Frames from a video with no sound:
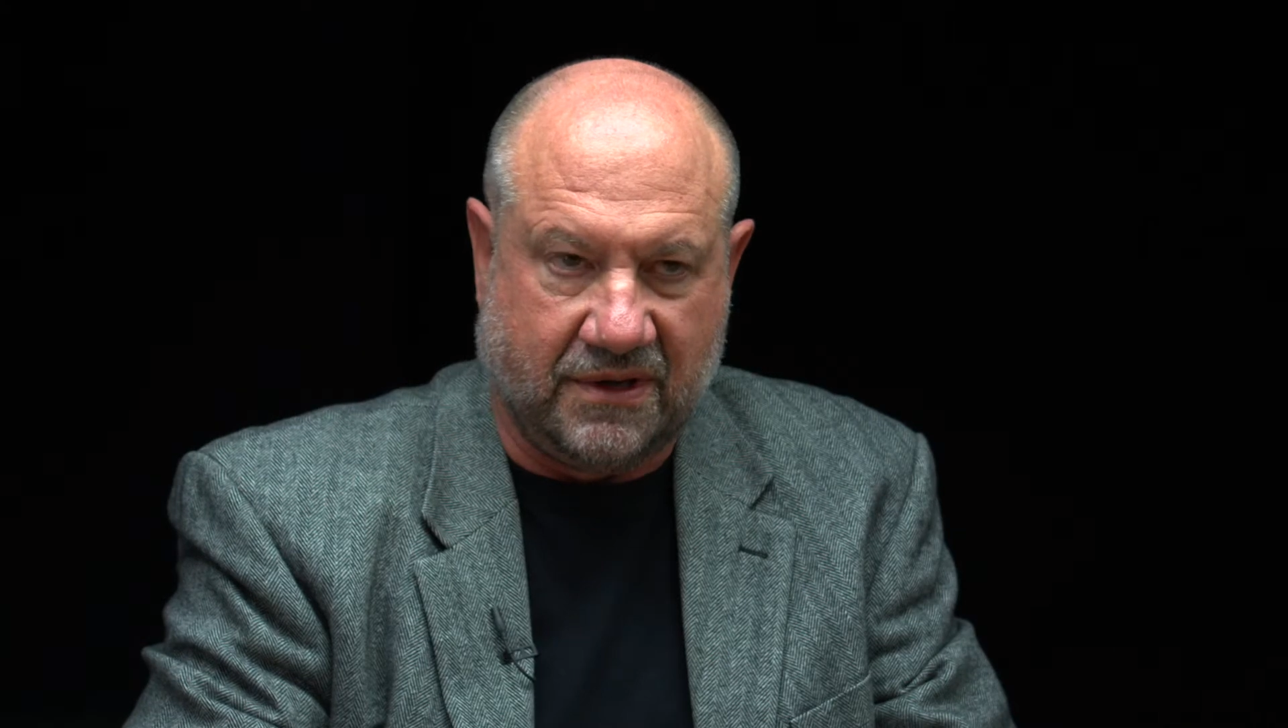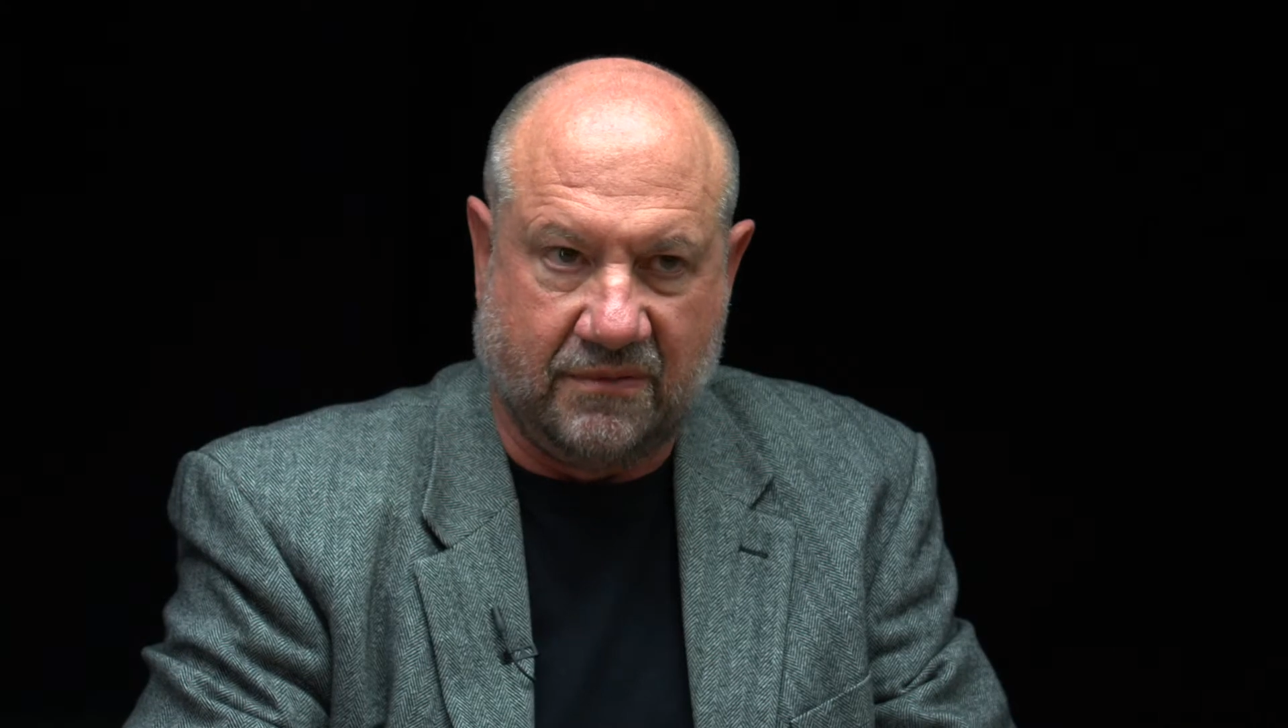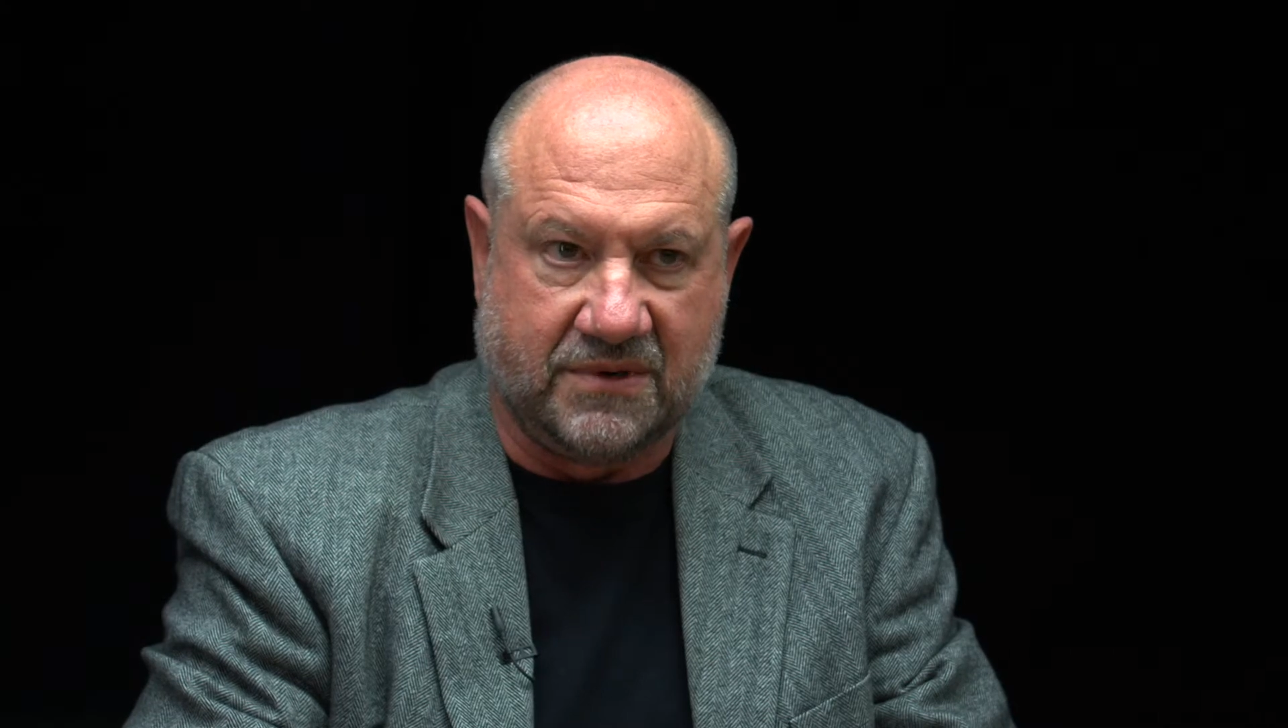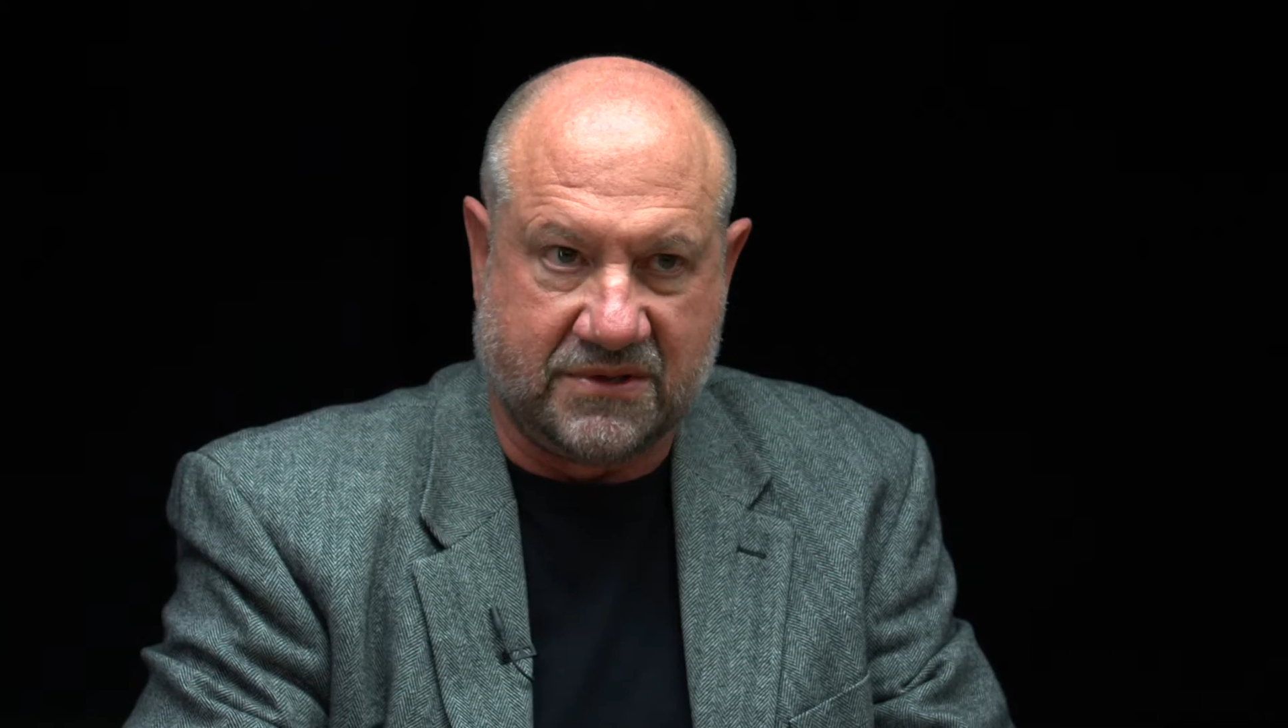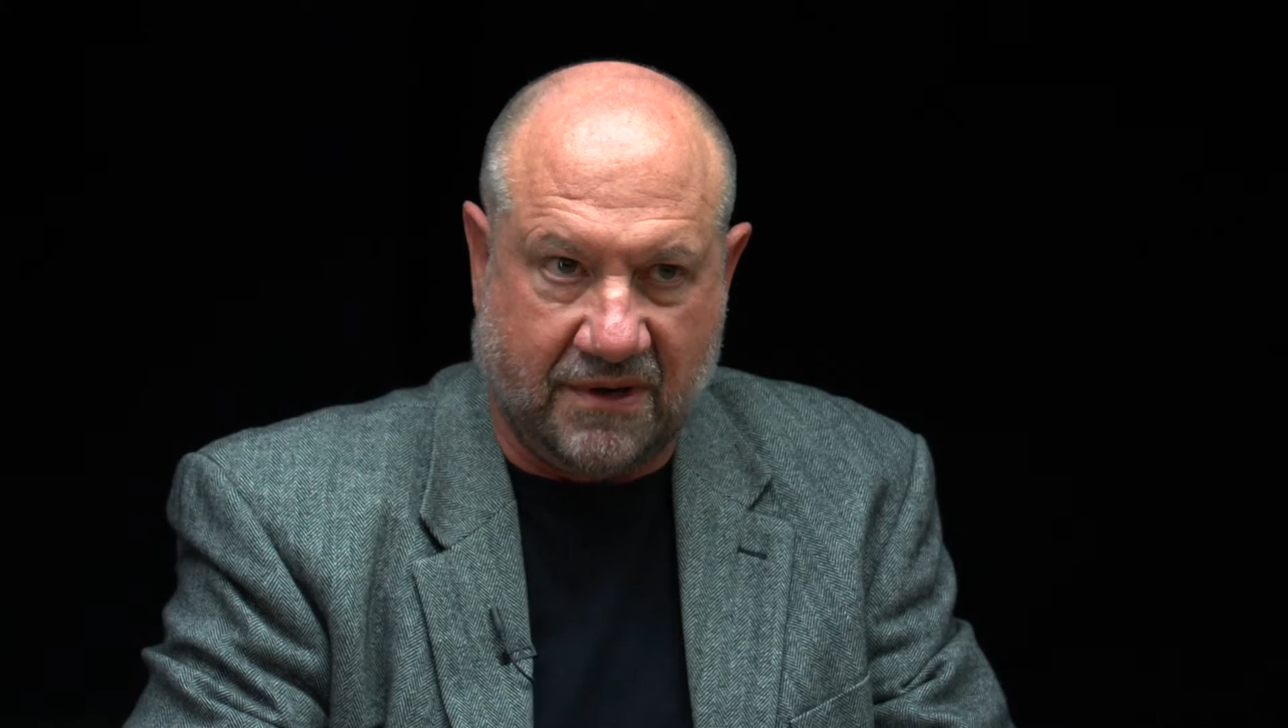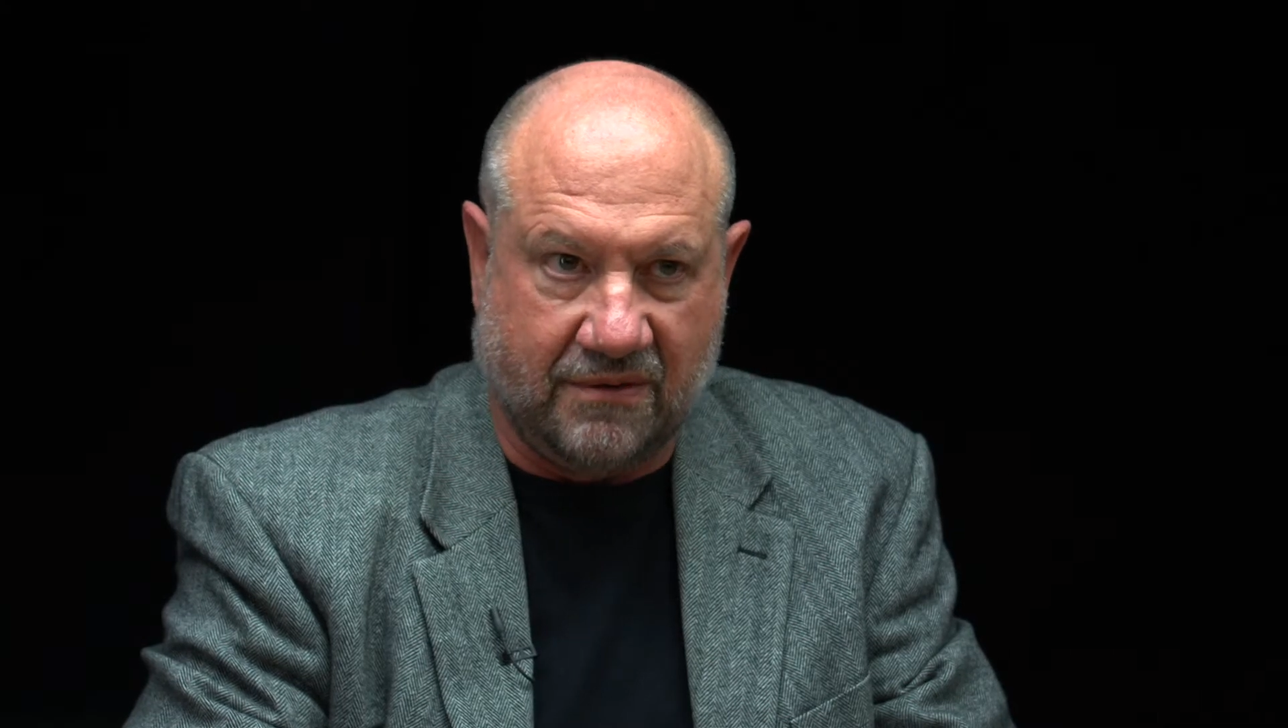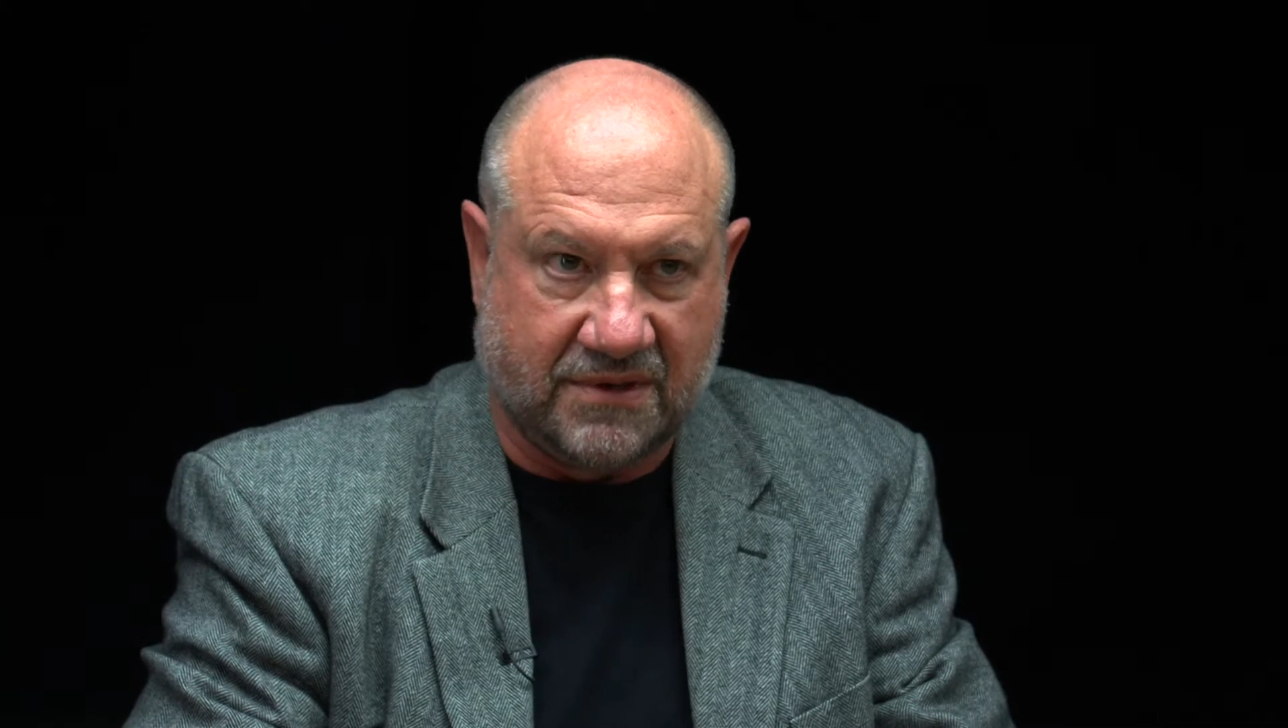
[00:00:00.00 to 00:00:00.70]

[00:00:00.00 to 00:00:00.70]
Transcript: that it was drug